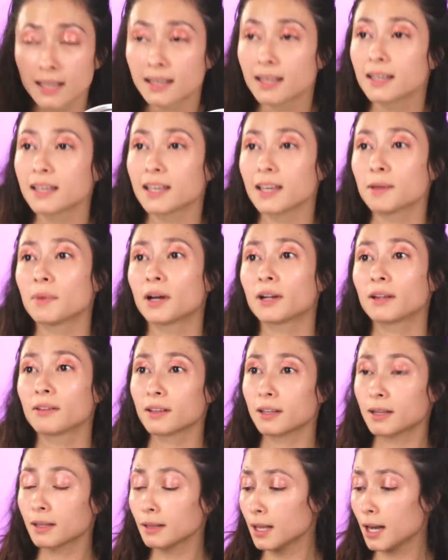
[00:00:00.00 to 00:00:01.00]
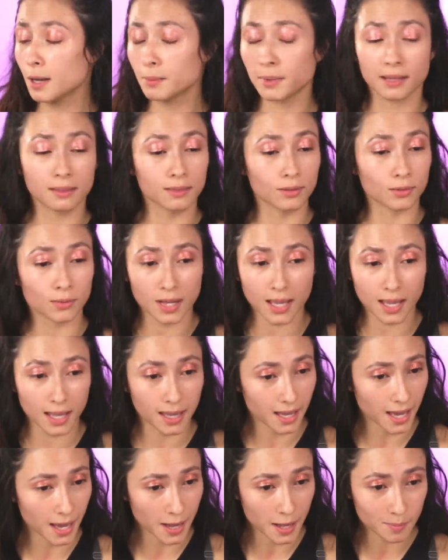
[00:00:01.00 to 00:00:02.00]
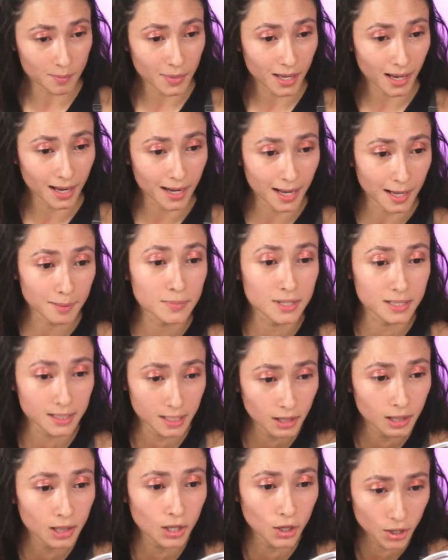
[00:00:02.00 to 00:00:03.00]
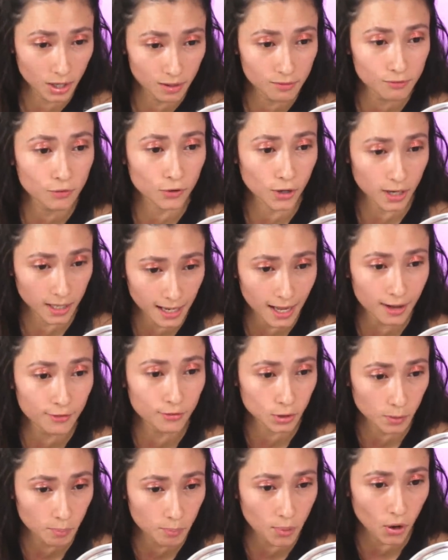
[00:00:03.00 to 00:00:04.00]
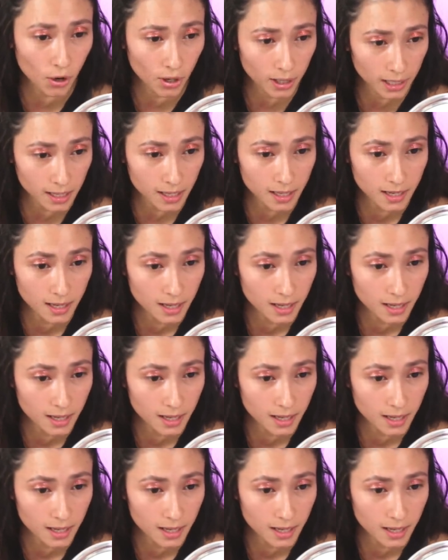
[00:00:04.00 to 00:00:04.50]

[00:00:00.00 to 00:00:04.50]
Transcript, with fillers: like I came out of the club at three A M and I'm still looking for an after party.